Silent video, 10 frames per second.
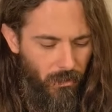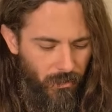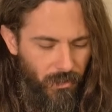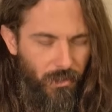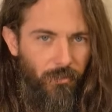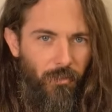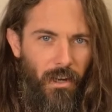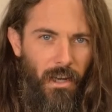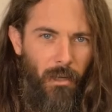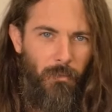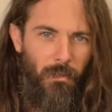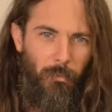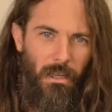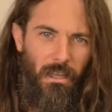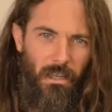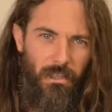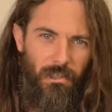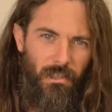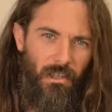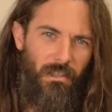This is the Fram
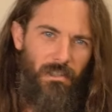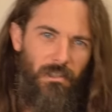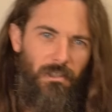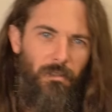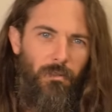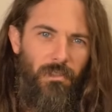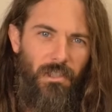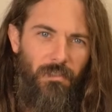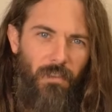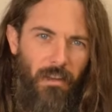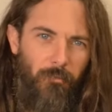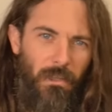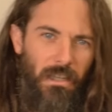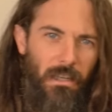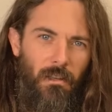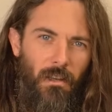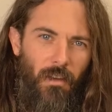PH6065B.